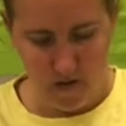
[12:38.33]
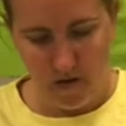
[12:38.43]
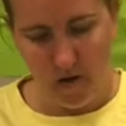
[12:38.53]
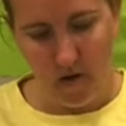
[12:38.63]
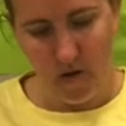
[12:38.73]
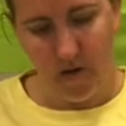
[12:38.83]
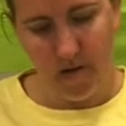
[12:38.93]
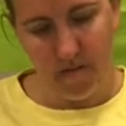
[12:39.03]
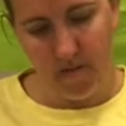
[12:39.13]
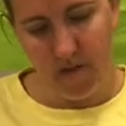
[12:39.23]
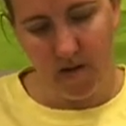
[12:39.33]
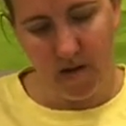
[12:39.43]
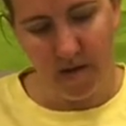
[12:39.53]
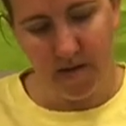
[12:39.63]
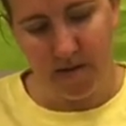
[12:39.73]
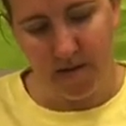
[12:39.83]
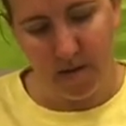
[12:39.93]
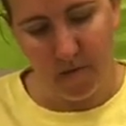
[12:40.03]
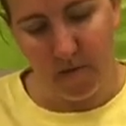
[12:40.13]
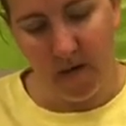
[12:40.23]
Okay, so that looks good.
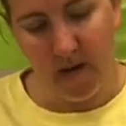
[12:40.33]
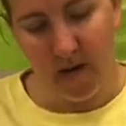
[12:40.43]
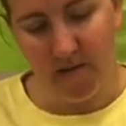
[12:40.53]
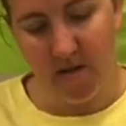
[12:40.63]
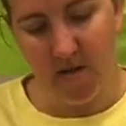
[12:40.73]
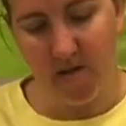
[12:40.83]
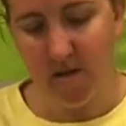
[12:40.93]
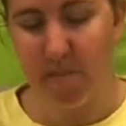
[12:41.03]
We might have to touch up